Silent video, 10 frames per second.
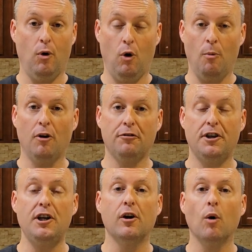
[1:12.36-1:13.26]
almost
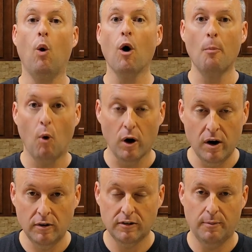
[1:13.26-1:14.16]
a year or
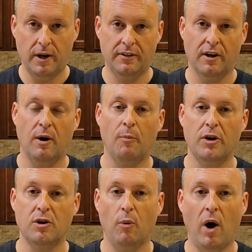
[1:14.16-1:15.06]
more, depending on
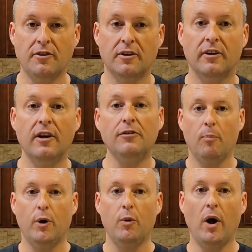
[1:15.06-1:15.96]
when you're watching this,
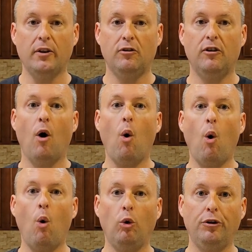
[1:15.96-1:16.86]
we went to the
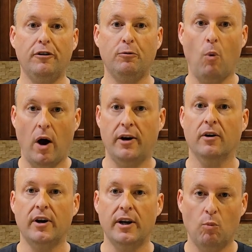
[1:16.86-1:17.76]
oldest
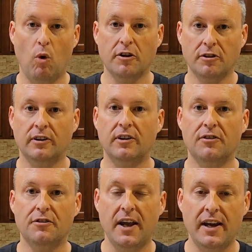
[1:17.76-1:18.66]
winery in
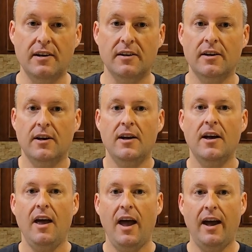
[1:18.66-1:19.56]
Washington State,
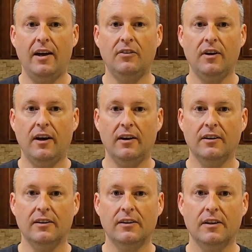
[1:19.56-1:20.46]
and
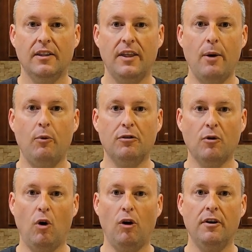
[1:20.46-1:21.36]
uh, that was
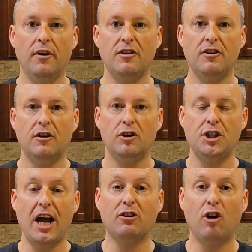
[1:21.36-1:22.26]
called
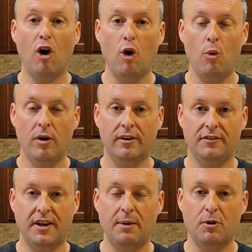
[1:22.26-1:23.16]
Chateau
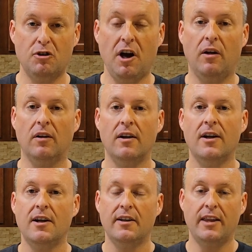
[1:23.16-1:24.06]
Saint Michelle.
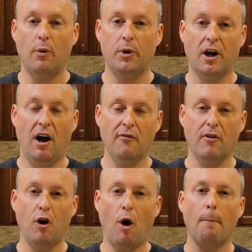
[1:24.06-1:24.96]
Now, we
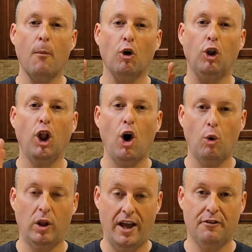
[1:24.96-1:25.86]
covered a
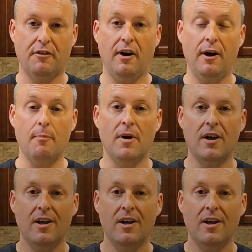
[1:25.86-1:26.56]
Merlot last time.